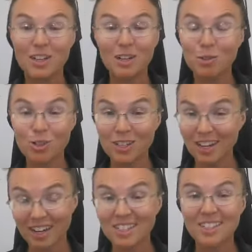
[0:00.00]
and he was just
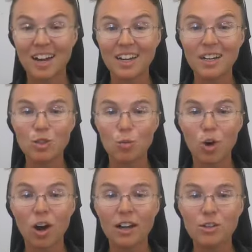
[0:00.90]
like exciting to
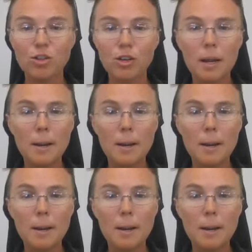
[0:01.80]
watch.